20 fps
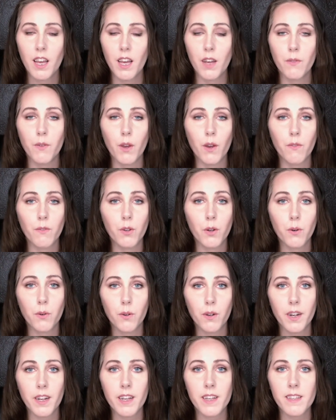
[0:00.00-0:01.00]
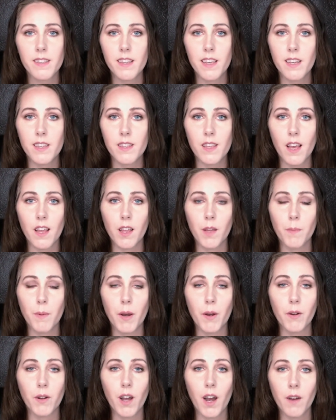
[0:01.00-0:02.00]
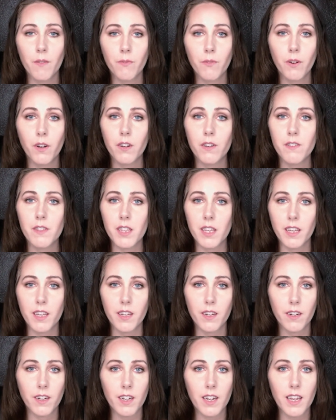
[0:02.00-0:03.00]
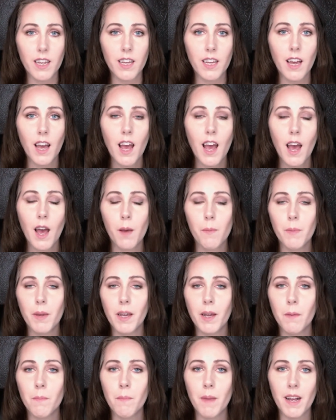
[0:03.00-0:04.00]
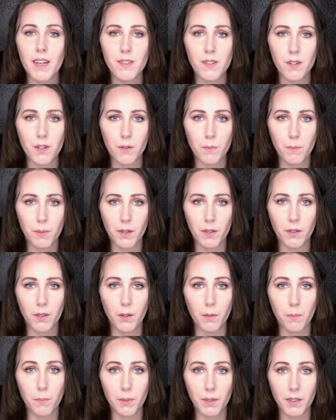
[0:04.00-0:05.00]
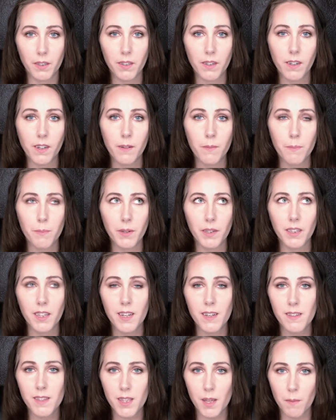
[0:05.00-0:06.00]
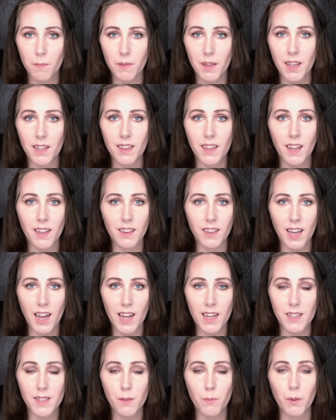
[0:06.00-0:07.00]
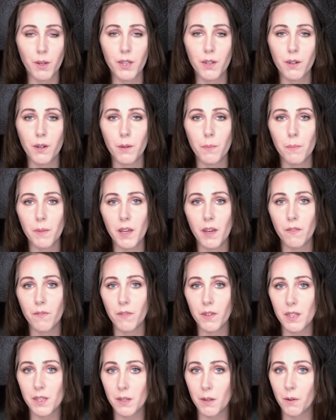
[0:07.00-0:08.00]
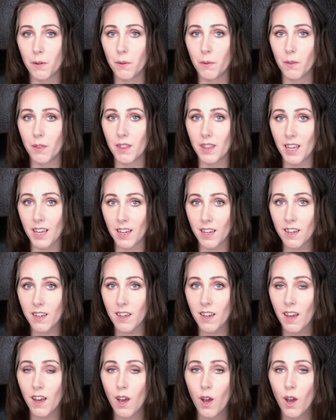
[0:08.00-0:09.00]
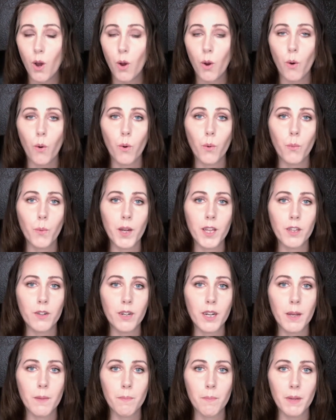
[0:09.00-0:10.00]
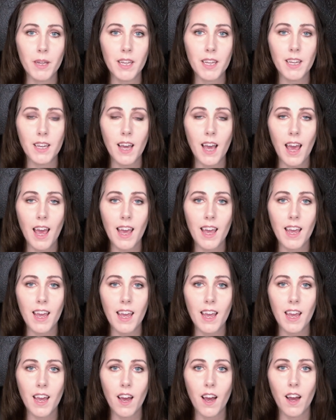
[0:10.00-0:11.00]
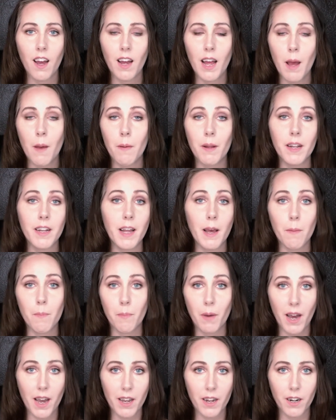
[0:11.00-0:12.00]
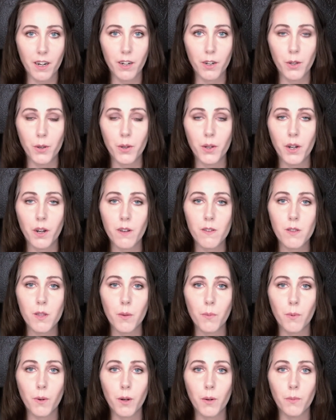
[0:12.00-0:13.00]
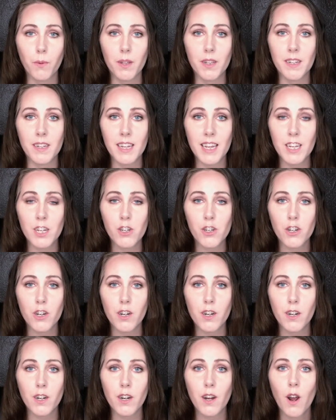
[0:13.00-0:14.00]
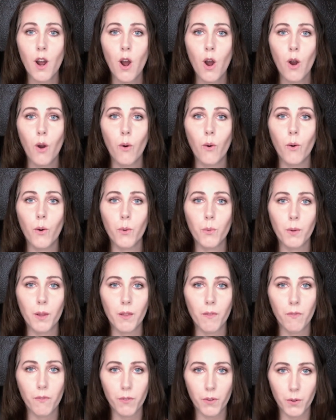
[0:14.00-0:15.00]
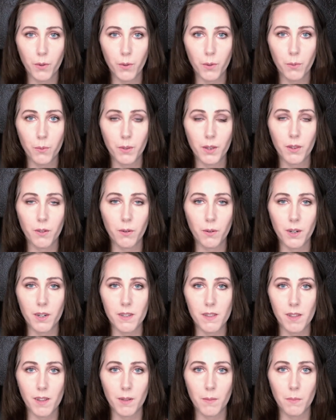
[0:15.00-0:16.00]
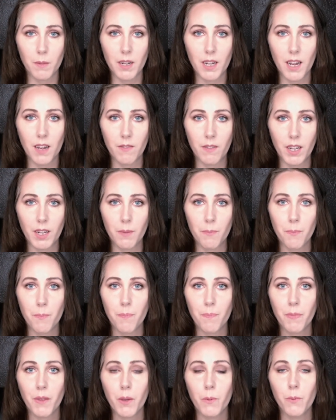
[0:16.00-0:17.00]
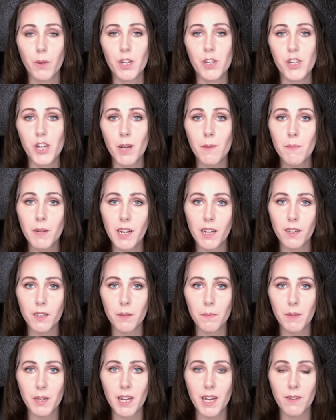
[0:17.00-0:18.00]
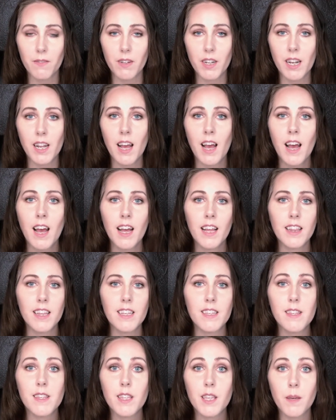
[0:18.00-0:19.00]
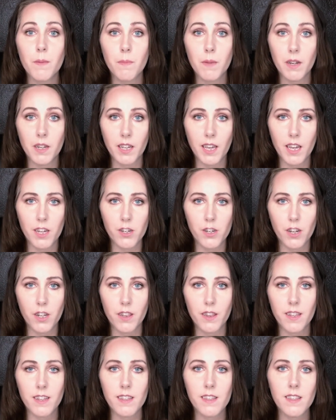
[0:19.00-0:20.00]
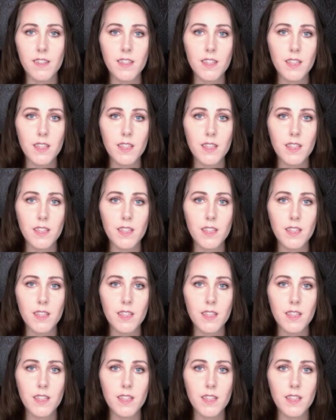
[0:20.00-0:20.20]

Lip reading: If you have Taurus, it's all about comfort, security, being a master builder, building something that lasts, whether it be a physical thing or whether it be an empire. You could also work with nature or with food with Taurus on the midheaven. With Gemini on the midheaven, this is communication. This is